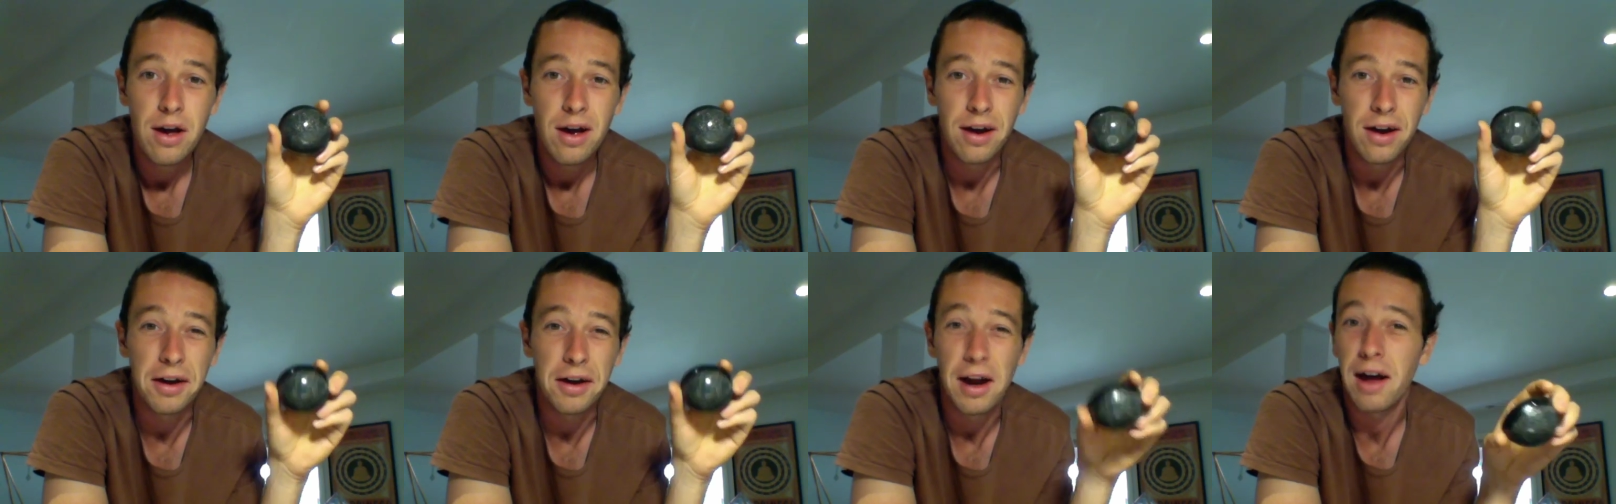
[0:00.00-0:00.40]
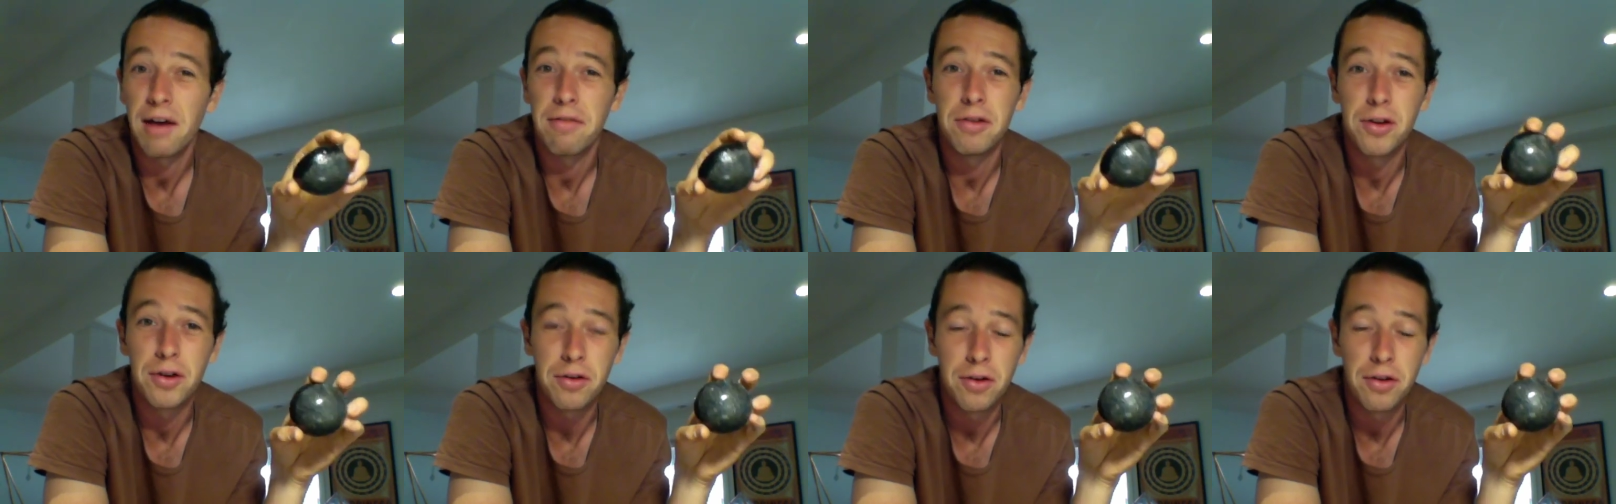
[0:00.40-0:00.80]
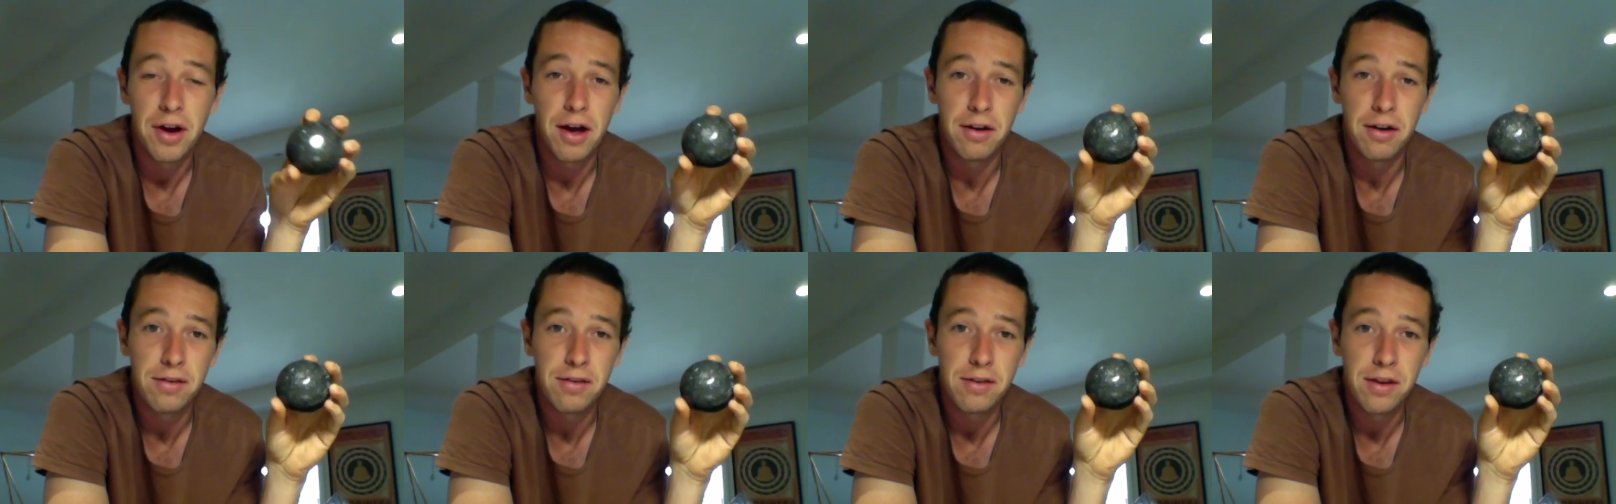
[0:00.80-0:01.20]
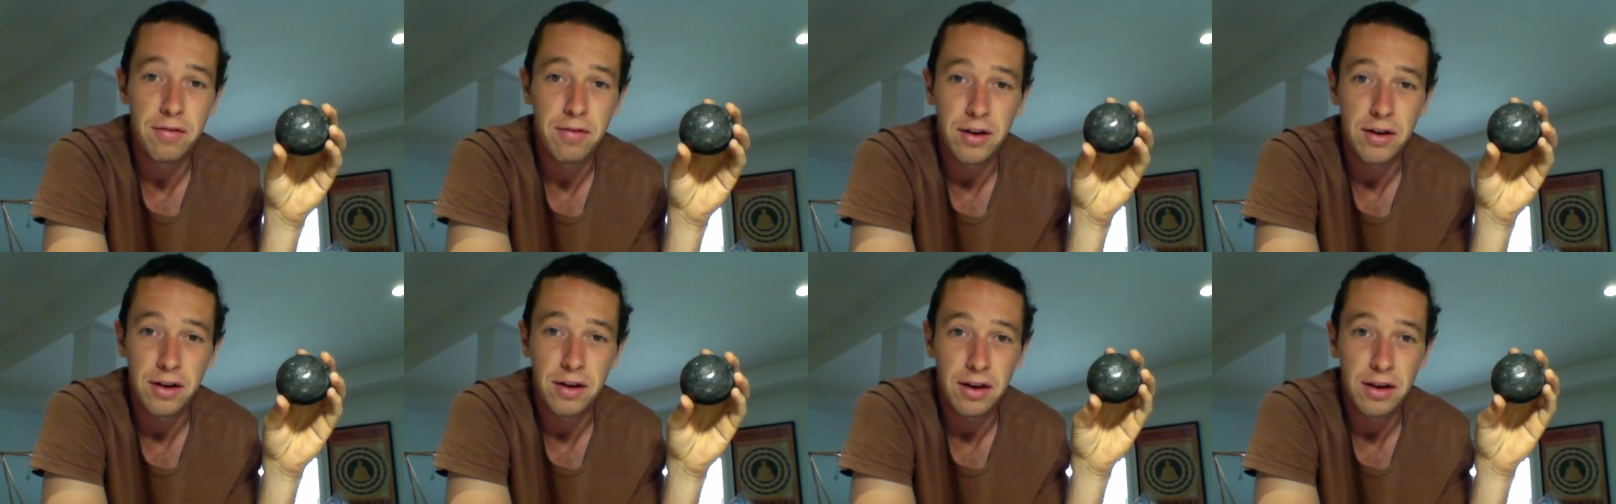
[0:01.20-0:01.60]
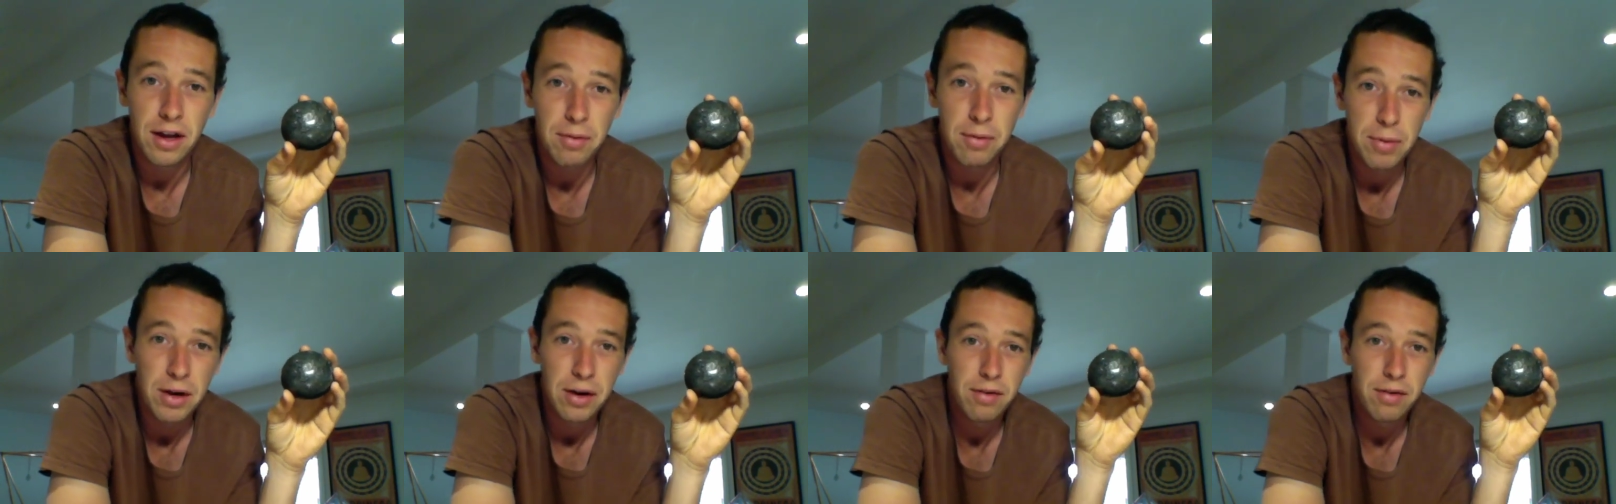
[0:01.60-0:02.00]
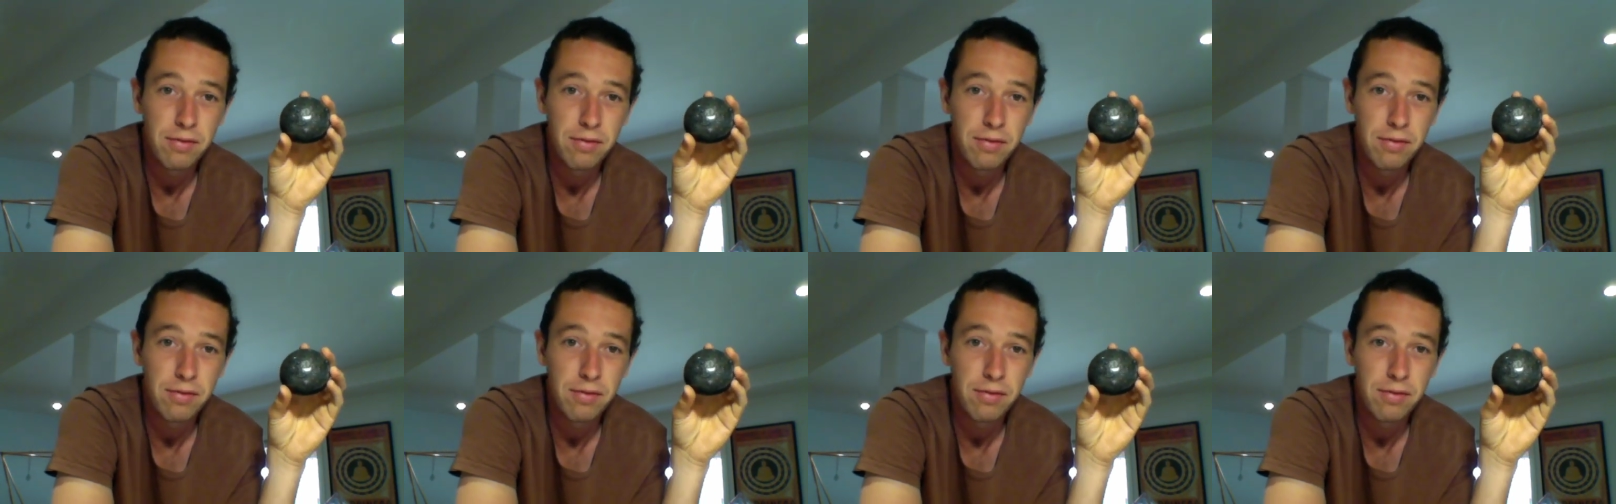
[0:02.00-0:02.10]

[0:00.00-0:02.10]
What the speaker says: I'm going to have a look around and see if I can get a big,